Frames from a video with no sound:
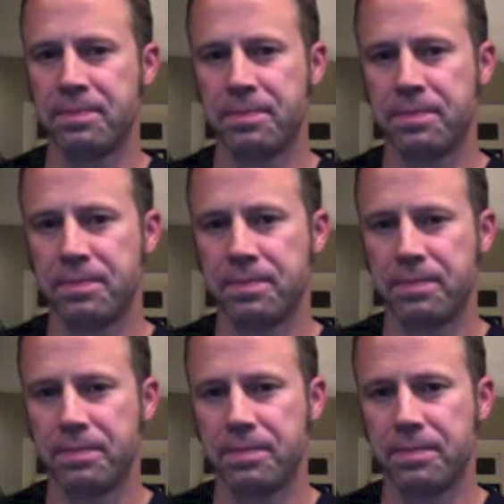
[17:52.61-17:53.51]

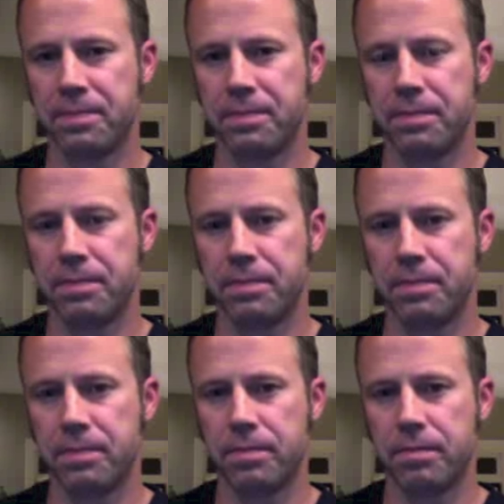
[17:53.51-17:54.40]

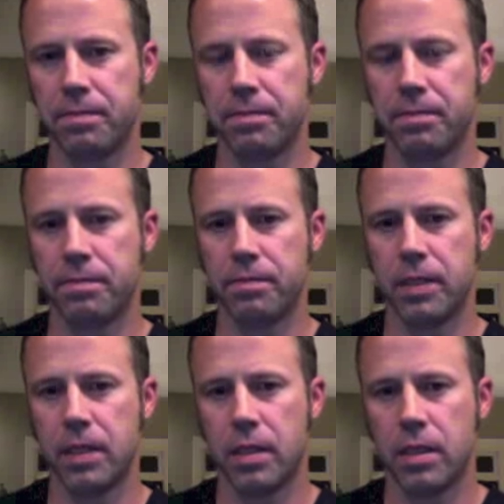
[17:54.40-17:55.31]

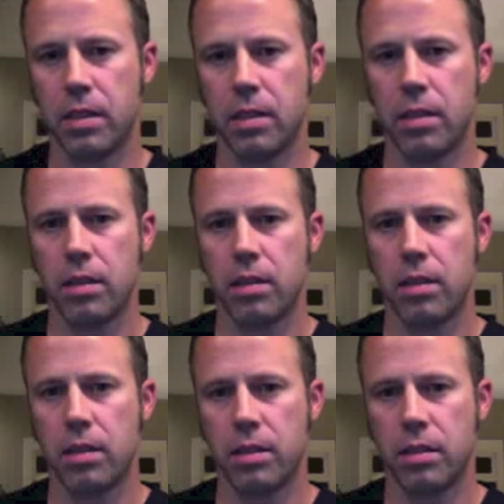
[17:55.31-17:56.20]

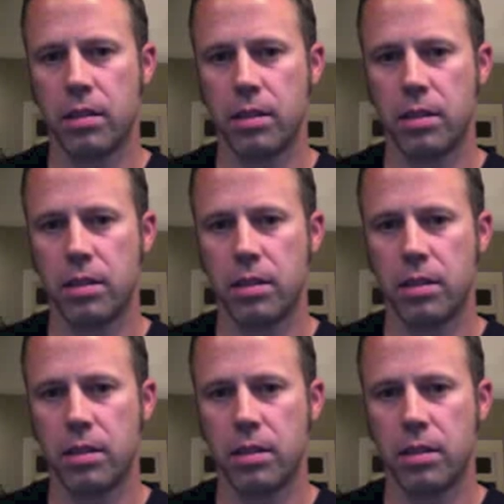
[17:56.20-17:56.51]
The person shown says nothing.